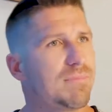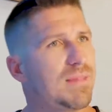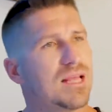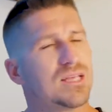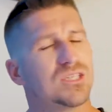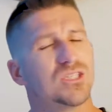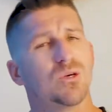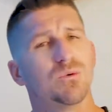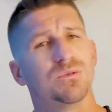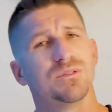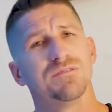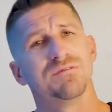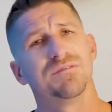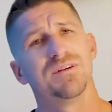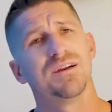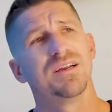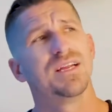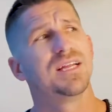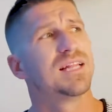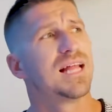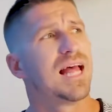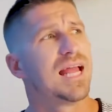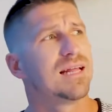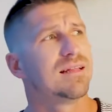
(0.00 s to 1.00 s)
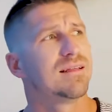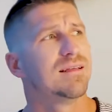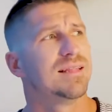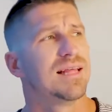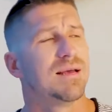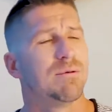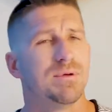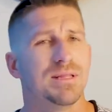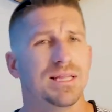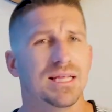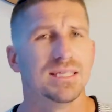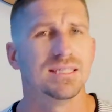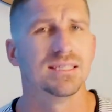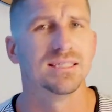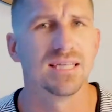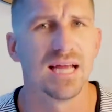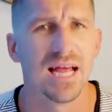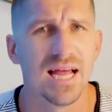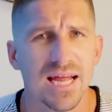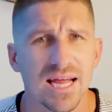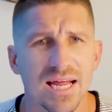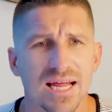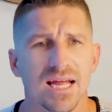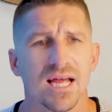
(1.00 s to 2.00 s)
So it's very likely that when they
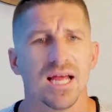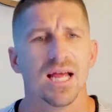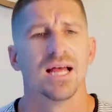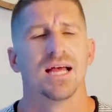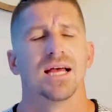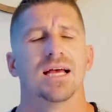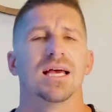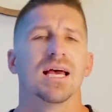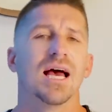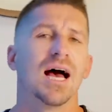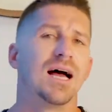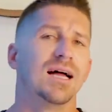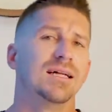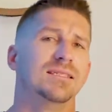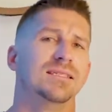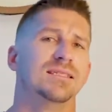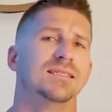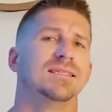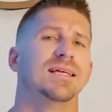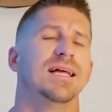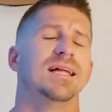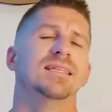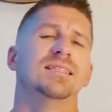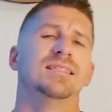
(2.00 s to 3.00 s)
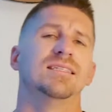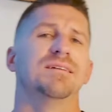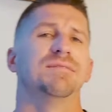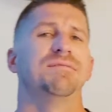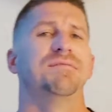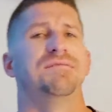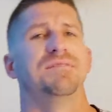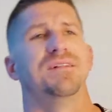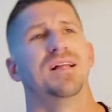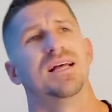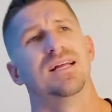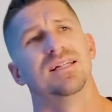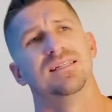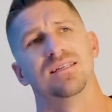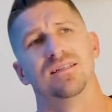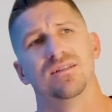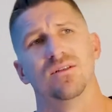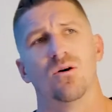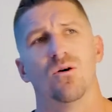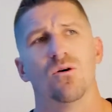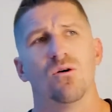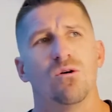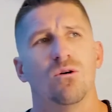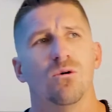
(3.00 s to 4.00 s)
say God sends a flood to
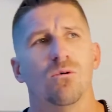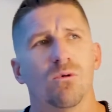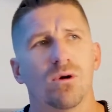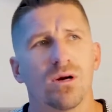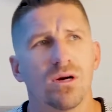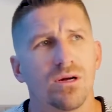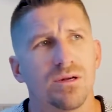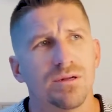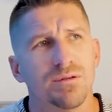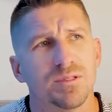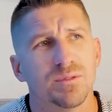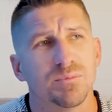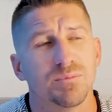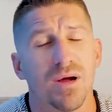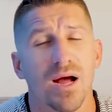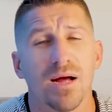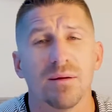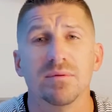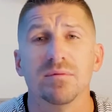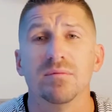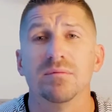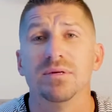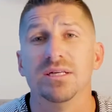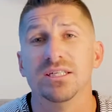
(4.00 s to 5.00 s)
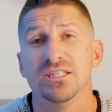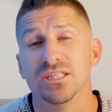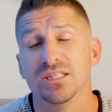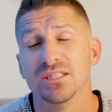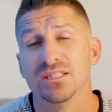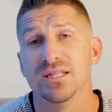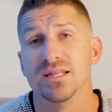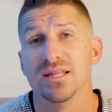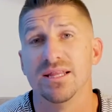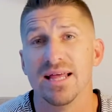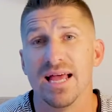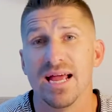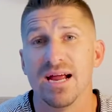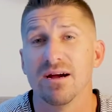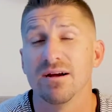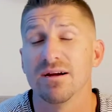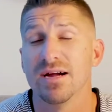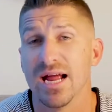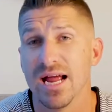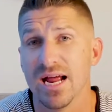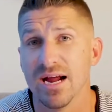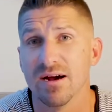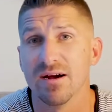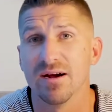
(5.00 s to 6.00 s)
the whole world, it was probably just
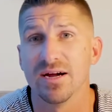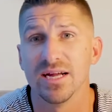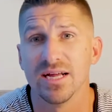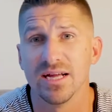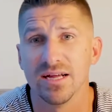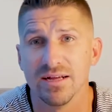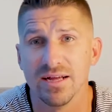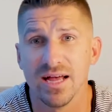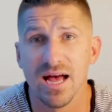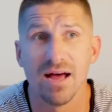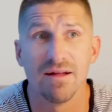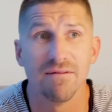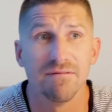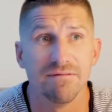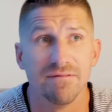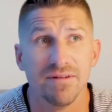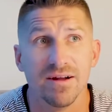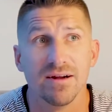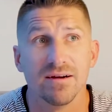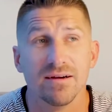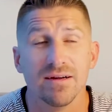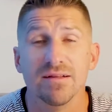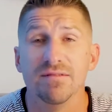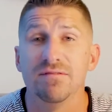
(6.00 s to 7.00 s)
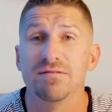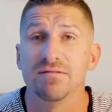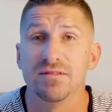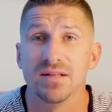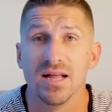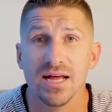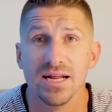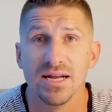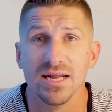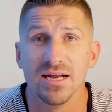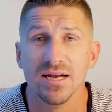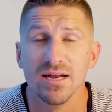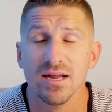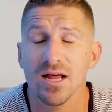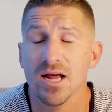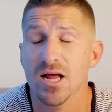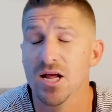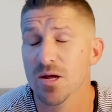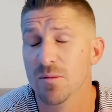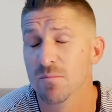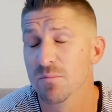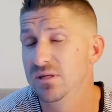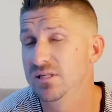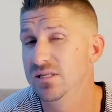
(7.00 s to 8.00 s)
their area got very flooded.
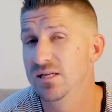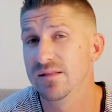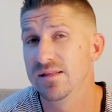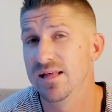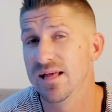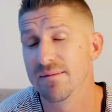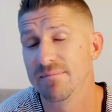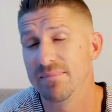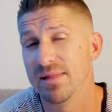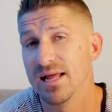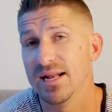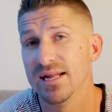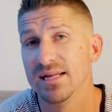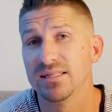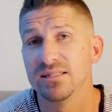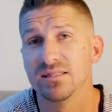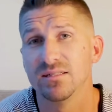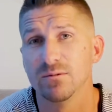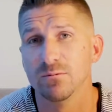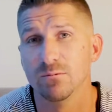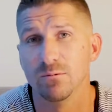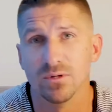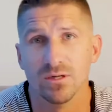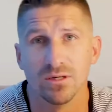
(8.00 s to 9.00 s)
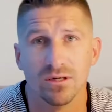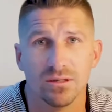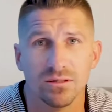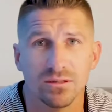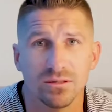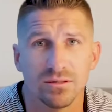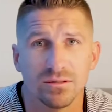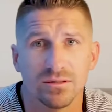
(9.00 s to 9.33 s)
But to them, that is the world.